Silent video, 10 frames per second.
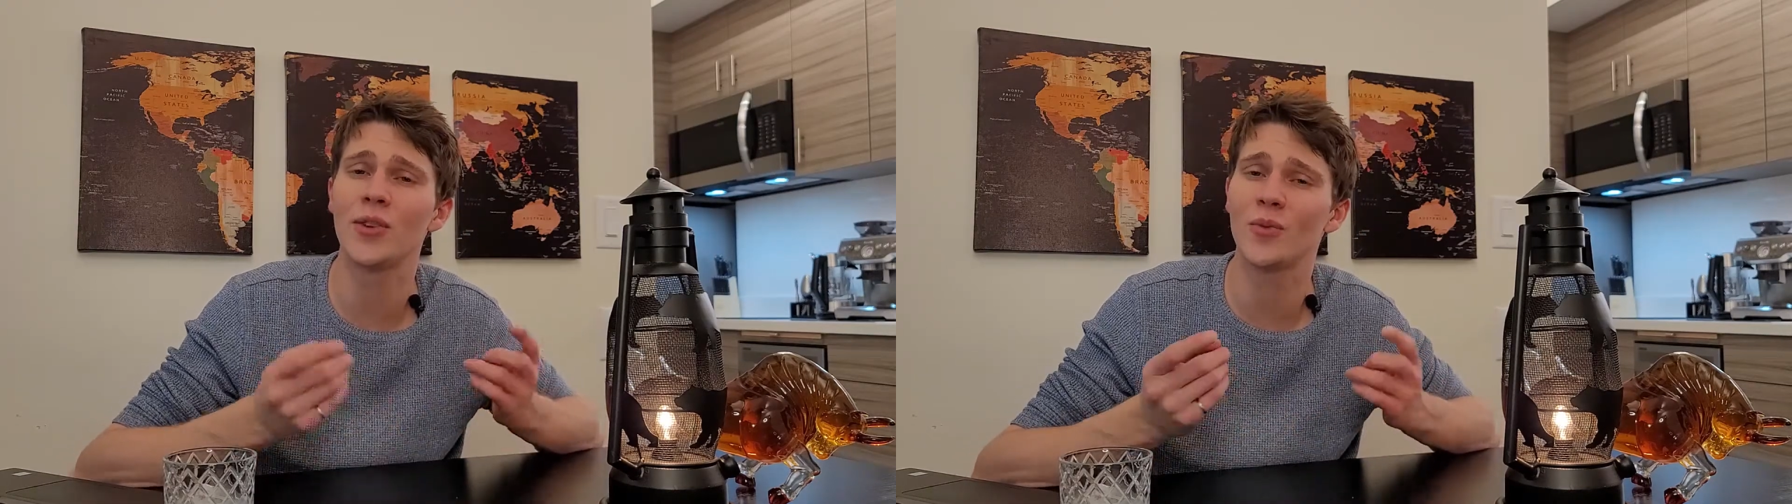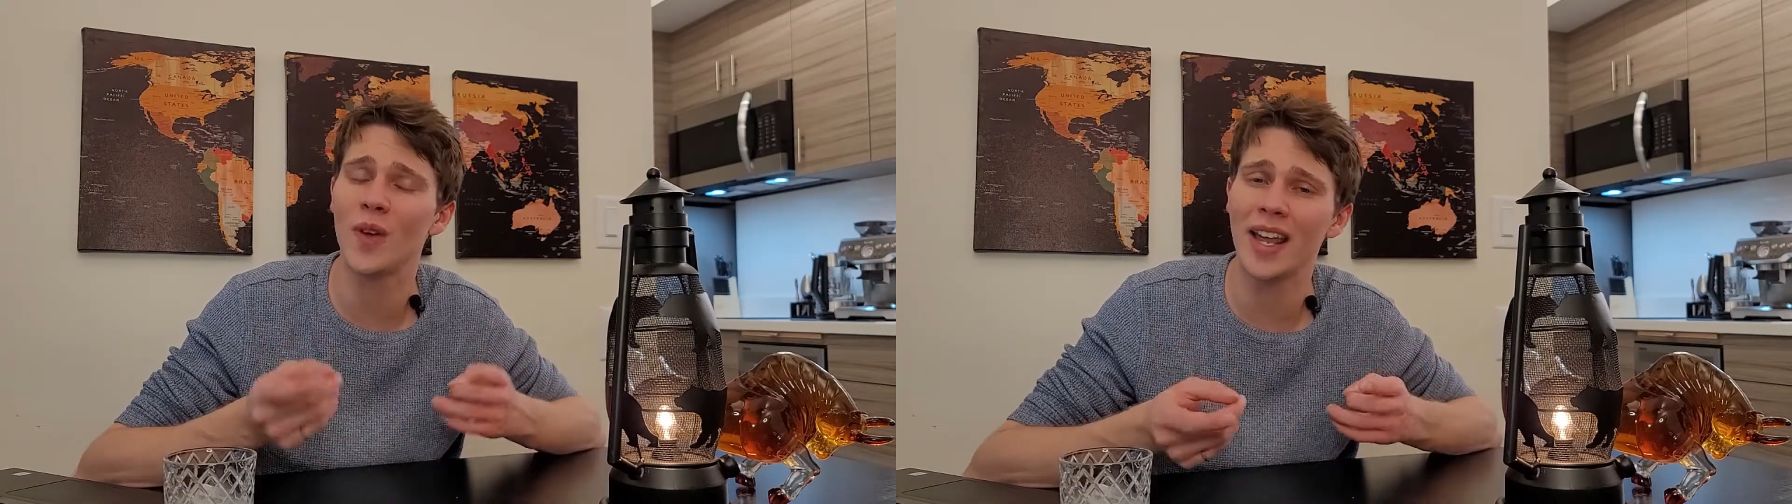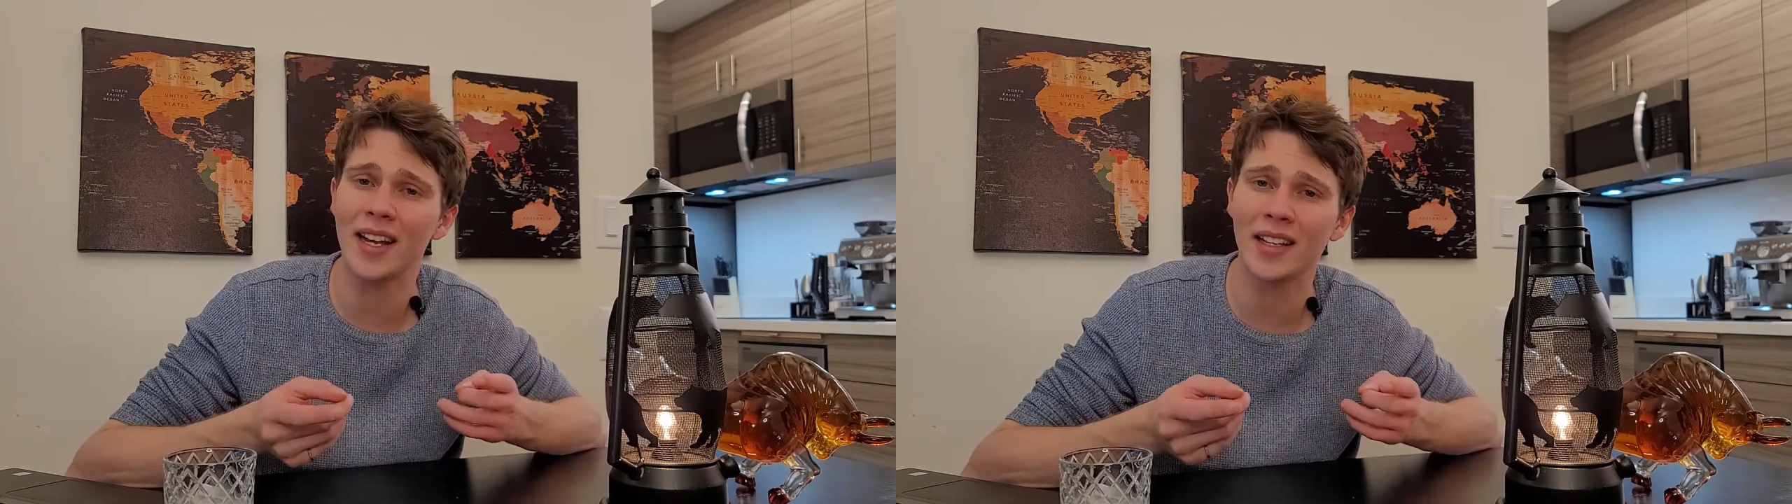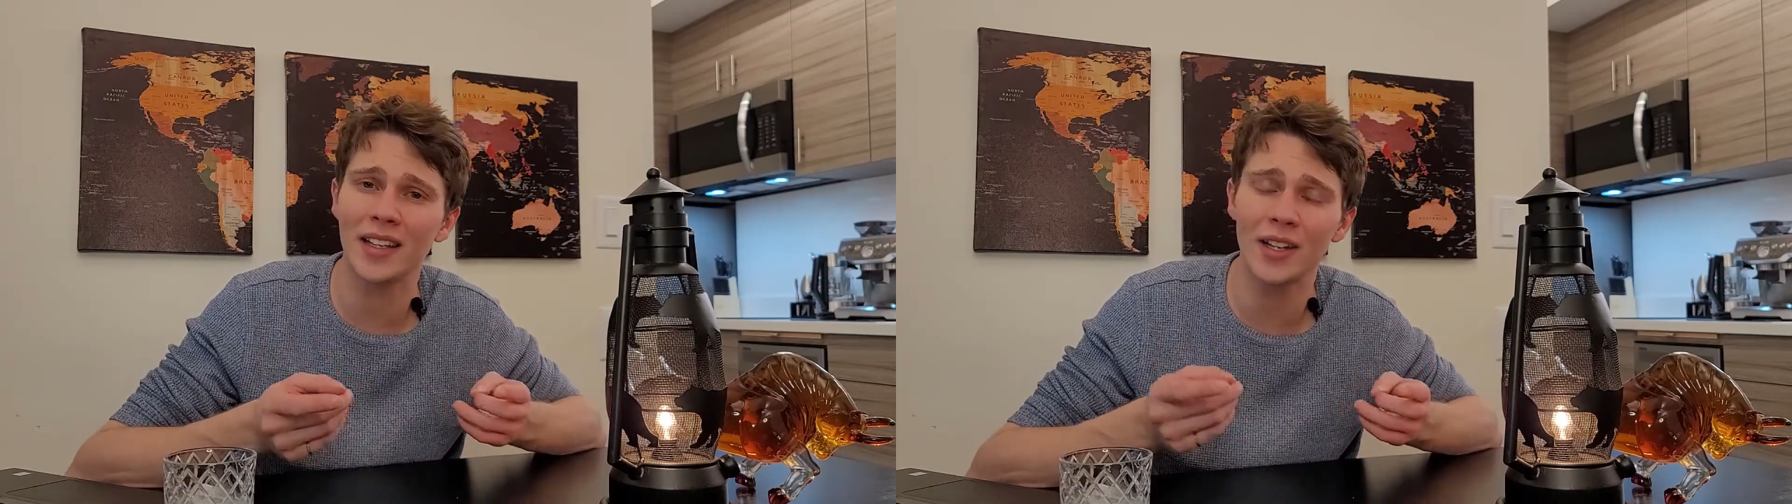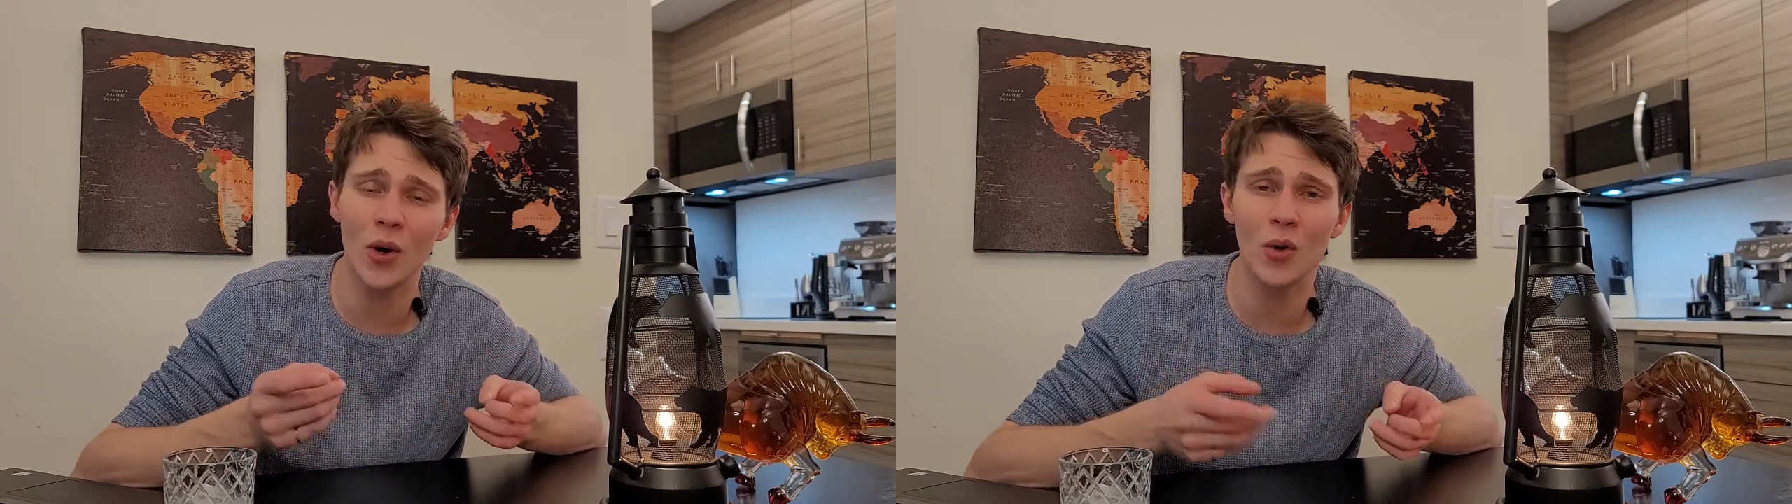
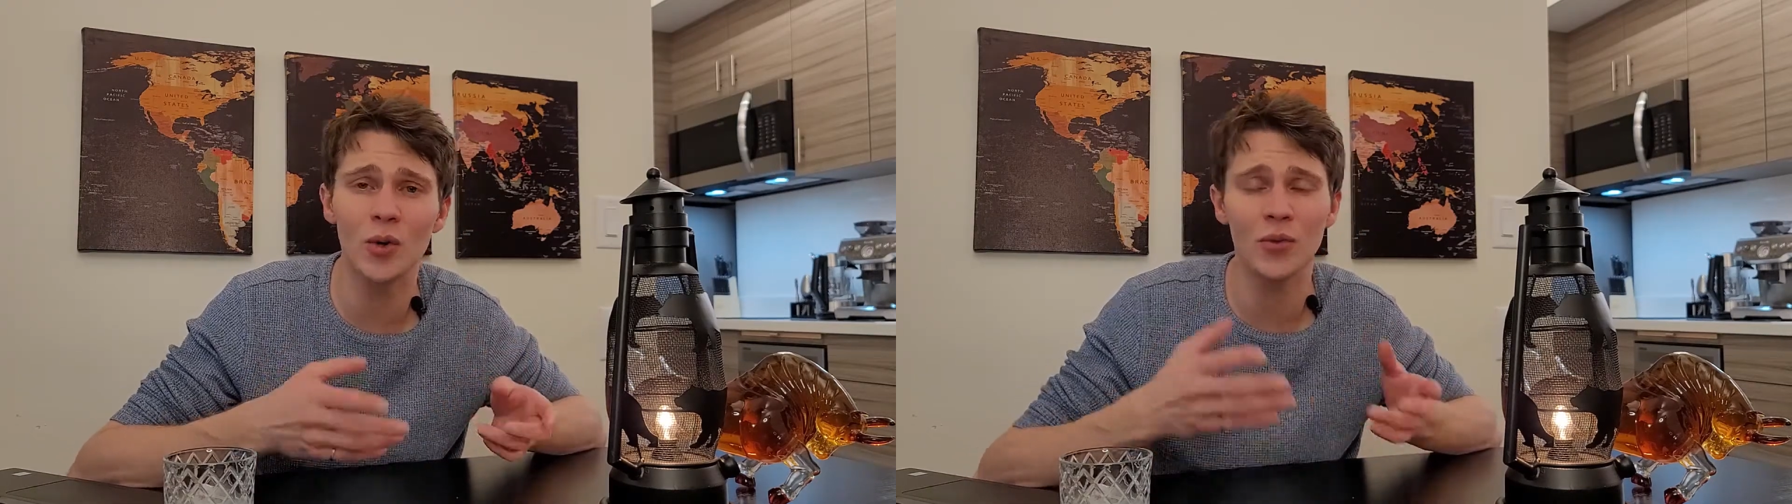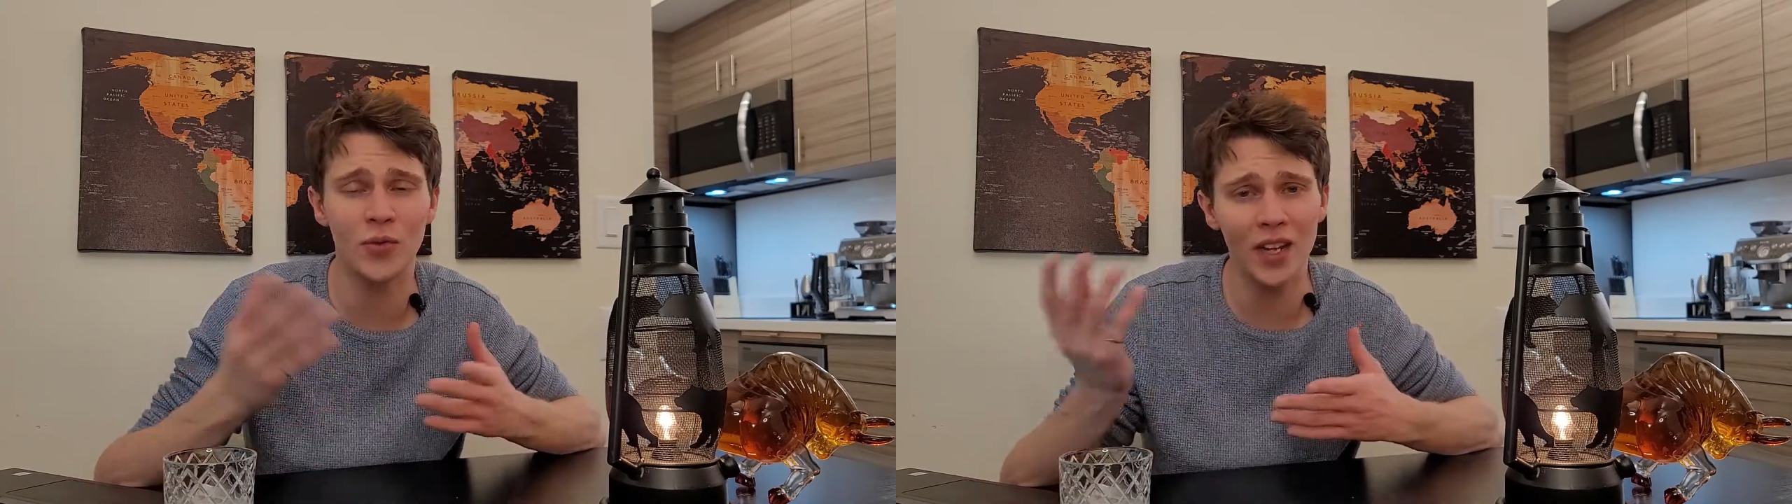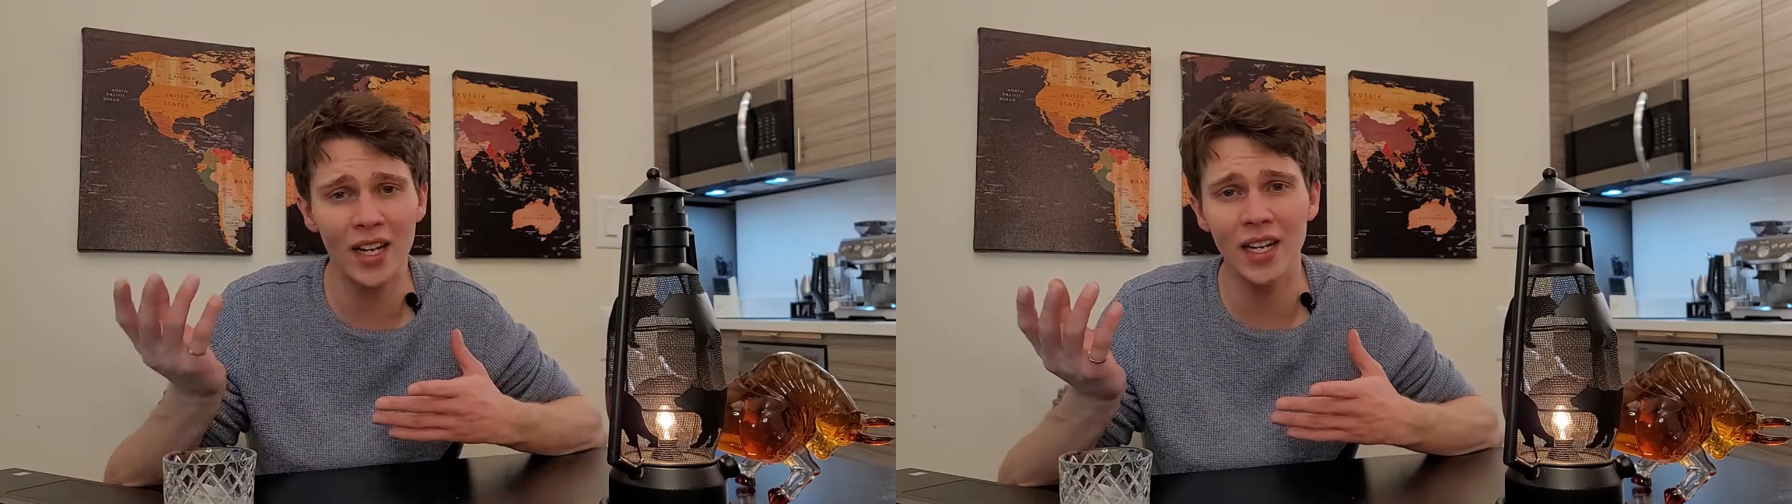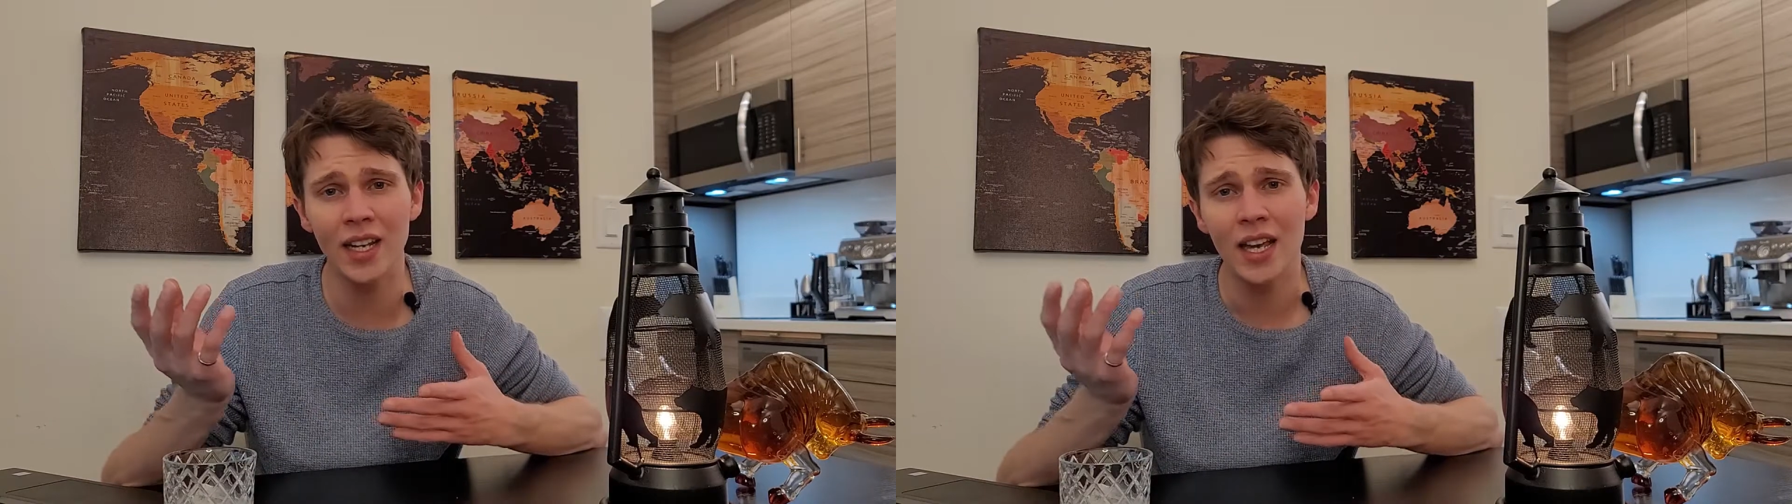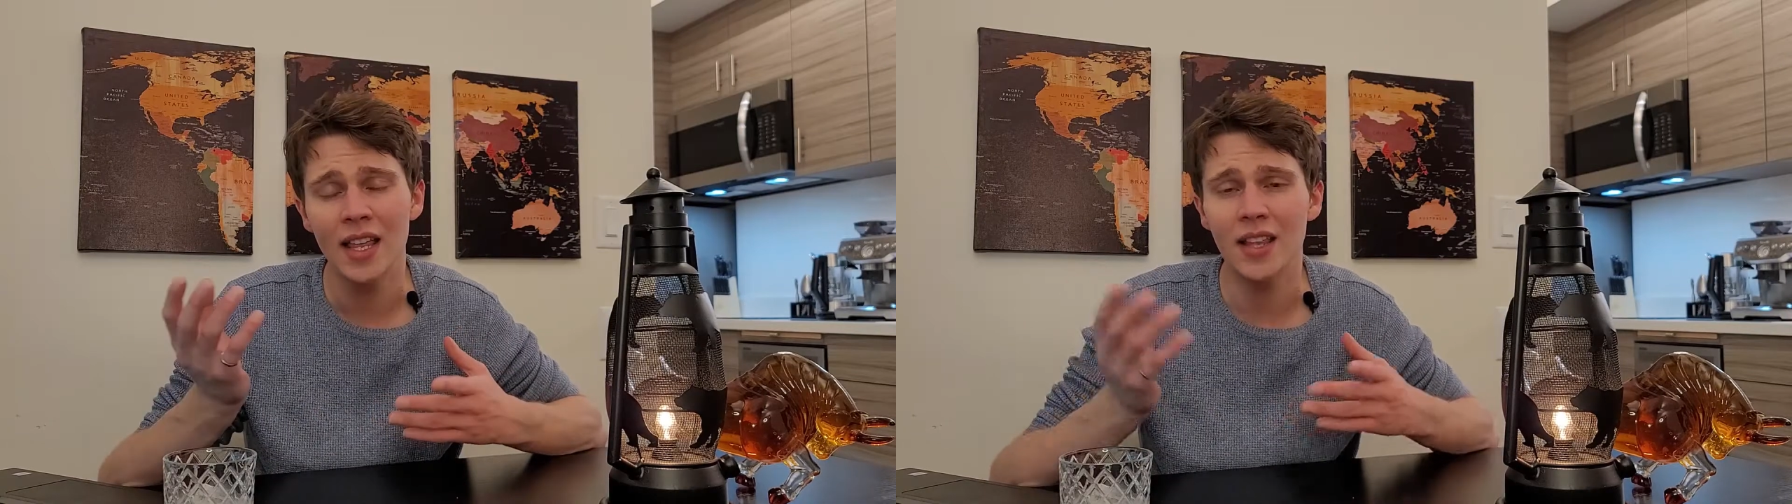theoretically go to infinity.